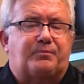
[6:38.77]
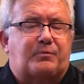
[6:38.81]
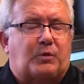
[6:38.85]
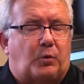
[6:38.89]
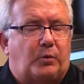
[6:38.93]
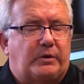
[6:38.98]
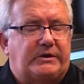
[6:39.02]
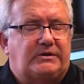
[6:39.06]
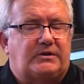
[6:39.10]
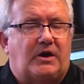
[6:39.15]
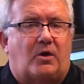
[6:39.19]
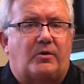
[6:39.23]

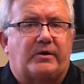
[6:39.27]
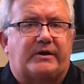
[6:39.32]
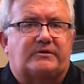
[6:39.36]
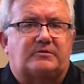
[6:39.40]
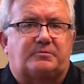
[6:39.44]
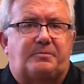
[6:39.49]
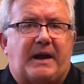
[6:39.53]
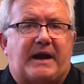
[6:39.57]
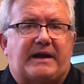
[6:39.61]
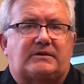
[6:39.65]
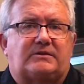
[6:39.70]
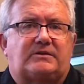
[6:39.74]
We don't
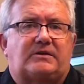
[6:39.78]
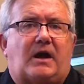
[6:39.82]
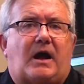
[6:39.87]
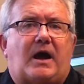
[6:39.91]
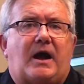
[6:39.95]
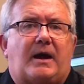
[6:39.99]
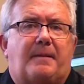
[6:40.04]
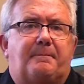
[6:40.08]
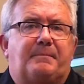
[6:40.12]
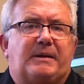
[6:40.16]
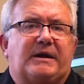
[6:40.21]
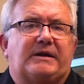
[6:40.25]
expect
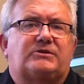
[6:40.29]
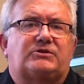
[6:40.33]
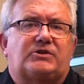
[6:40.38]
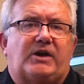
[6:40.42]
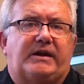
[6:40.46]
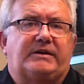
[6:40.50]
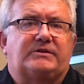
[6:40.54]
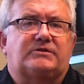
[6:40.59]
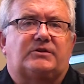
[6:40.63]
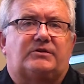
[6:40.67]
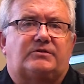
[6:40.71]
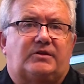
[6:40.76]
big
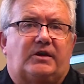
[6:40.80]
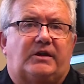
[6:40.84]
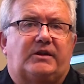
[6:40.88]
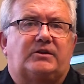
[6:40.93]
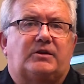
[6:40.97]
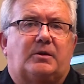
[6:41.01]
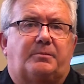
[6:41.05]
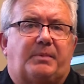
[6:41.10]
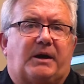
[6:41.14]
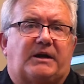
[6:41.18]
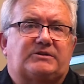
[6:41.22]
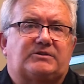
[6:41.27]
changes in
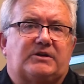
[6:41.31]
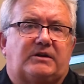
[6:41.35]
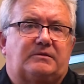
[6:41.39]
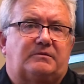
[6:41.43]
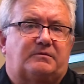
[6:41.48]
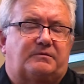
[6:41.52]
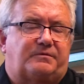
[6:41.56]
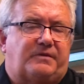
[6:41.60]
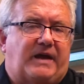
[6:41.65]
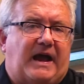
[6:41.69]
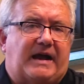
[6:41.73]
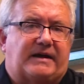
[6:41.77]
the budget.
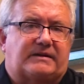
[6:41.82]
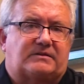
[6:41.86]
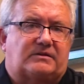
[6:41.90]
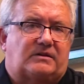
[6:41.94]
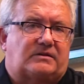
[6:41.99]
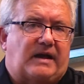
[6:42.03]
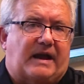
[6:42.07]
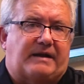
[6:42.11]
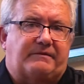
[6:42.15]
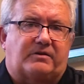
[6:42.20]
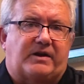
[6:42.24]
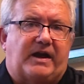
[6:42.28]
In fact,
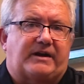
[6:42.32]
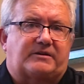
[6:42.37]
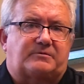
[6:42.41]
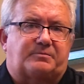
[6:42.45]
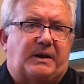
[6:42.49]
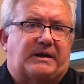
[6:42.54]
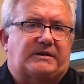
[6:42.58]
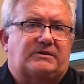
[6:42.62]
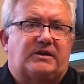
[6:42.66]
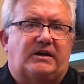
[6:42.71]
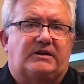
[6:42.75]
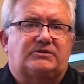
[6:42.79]
every
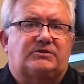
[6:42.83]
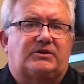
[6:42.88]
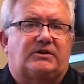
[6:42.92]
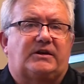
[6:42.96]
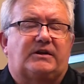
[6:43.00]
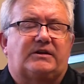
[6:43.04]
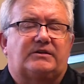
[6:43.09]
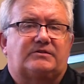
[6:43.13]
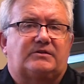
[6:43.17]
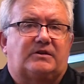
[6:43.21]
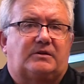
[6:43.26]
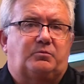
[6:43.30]
expectation
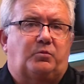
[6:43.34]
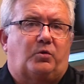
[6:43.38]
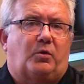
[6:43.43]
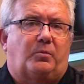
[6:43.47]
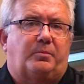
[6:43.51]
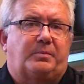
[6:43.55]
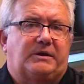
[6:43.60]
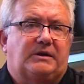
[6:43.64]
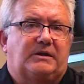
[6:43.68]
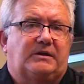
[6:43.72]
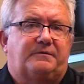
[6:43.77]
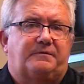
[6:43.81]
is it will
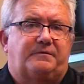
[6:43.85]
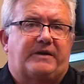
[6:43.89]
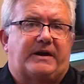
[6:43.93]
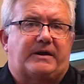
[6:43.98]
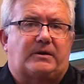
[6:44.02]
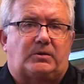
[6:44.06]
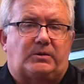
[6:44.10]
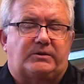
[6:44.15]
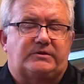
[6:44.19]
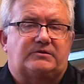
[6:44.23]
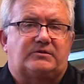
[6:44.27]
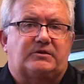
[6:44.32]
be
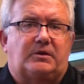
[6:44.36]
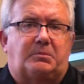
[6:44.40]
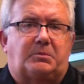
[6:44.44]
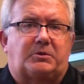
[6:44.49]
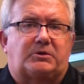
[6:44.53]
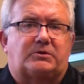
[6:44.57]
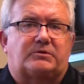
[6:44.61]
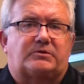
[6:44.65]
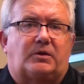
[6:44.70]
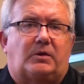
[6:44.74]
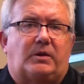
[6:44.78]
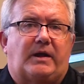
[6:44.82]
fairly
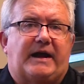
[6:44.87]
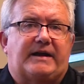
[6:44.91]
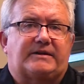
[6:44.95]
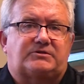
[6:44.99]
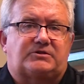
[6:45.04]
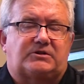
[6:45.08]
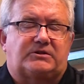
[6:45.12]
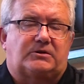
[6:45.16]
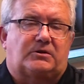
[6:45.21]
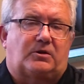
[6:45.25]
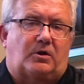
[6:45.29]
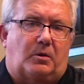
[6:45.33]
similar to
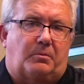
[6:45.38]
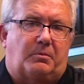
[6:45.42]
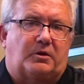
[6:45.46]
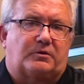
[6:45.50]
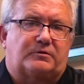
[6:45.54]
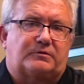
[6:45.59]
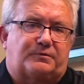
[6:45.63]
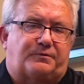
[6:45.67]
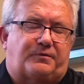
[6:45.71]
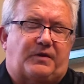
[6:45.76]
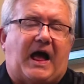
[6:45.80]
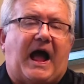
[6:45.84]
last year,
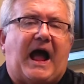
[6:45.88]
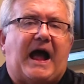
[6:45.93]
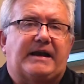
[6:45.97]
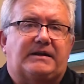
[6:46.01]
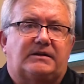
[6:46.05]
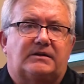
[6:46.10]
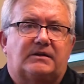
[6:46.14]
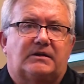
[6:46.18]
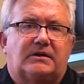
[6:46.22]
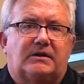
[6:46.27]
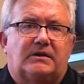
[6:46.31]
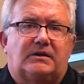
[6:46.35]
almost
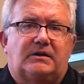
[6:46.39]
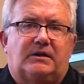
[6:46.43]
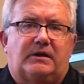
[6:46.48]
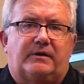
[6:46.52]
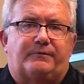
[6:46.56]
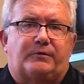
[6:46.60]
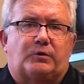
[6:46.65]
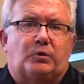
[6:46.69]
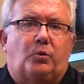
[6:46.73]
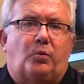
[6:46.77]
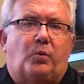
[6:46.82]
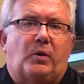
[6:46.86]
flat,
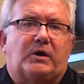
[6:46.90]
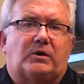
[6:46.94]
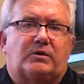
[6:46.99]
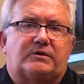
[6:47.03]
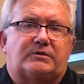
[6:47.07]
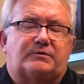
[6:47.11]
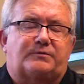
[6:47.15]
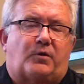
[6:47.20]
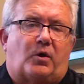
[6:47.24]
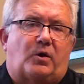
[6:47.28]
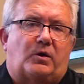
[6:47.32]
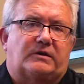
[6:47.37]
if you will,
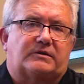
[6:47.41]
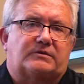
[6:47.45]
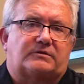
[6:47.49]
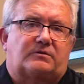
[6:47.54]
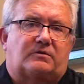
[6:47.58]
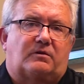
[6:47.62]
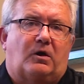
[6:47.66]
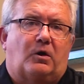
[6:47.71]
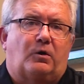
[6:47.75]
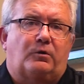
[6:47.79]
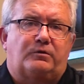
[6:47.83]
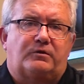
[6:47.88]
as far as
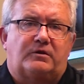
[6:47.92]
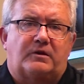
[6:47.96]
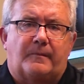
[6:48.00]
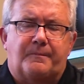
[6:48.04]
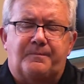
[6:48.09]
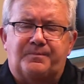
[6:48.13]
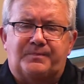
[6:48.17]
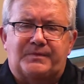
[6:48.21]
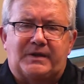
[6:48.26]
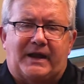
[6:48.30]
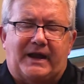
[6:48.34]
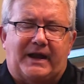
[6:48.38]
growth.
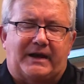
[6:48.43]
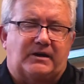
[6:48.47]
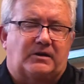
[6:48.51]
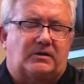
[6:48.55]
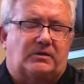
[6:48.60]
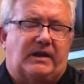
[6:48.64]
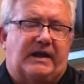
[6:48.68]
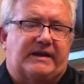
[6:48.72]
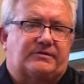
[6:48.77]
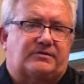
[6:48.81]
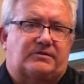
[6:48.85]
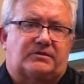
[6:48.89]
And
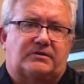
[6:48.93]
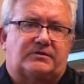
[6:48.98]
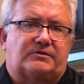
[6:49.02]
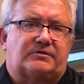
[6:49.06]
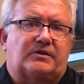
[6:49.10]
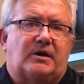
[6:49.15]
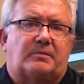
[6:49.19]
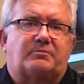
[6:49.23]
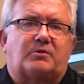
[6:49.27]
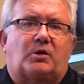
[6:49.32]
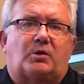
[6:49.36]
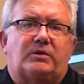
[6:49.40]
unless there's
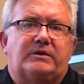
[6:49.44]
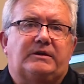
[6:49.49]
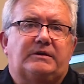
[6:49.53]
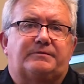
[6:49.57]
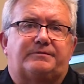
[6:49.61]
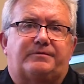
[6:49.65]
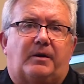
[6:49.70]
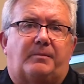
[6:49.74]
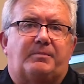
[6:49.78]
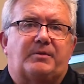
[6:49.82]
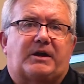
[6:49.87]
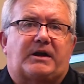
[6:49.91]
some relief
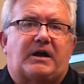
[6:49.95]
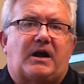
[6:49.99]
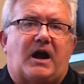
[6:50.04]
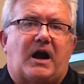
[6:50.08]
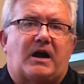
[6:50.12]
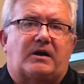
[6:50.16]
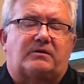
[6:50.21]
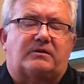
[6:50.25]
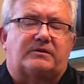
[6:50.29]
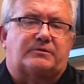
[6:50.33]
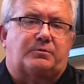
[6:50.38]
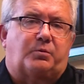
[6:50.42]
from the
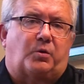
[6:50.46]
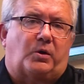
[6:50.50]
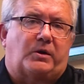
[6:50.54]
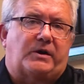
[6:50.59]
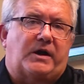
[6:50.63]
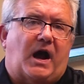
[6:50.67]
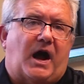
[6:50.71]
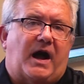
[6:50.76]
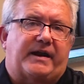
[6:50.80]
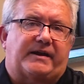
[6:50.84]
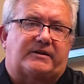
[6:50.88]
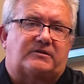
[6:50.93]
Congress, we're
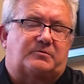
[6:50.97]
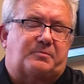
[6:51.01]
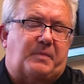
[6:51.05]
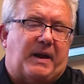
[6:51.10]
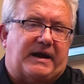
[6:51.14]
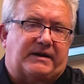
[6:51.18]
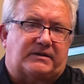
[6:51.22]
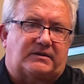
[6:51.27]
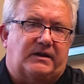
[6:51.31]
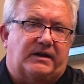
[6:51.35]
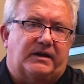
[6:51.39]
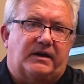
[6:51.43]
not
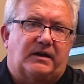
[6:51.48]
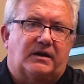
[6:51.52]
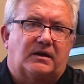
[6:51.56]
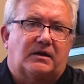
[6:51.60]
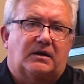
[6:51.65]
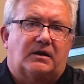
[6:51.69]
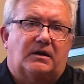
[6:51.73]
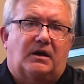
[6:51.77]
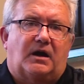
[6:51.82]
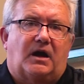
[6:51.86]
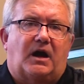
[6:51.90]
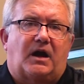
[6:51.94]
expecting
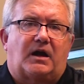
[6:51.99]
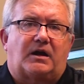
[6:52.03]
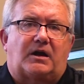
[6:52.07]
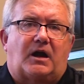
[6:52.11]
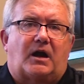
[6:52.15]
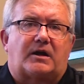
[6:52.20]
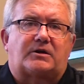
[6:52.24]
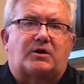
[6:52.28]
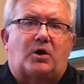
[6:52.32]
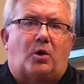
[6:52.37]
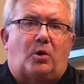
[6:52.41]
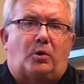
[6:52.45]
a